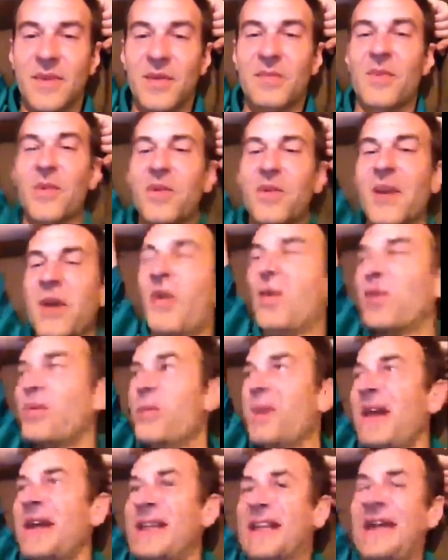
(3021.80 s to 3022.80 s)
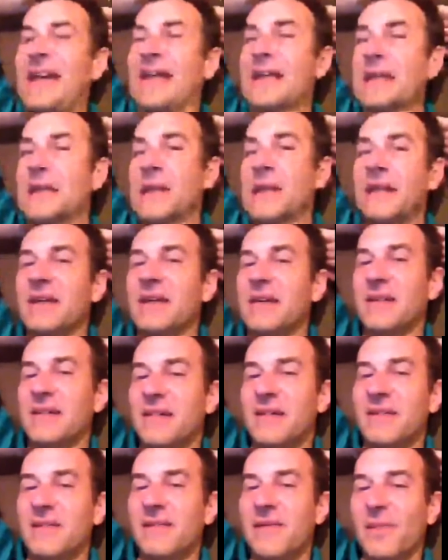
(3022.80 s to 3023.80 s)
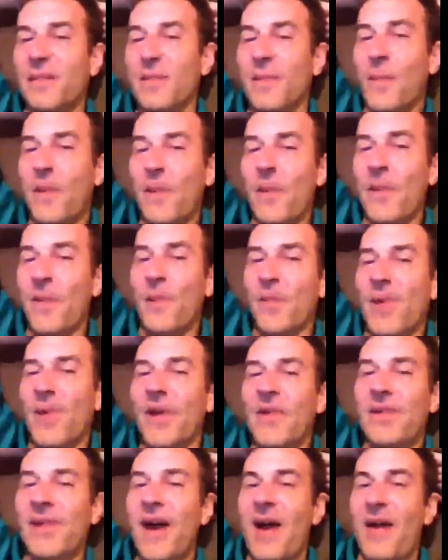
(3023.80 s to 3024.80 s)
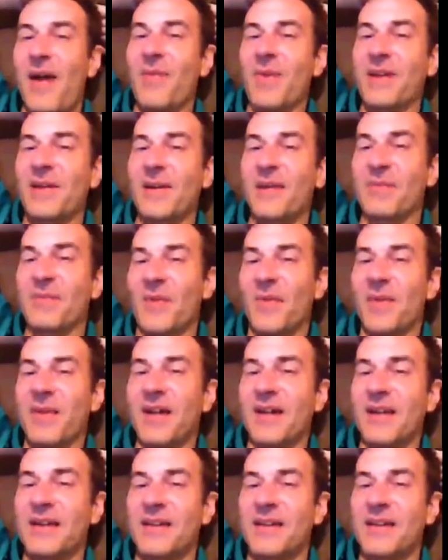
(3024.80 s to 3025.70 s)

good morning, all the way in Italy. Hello and good morning.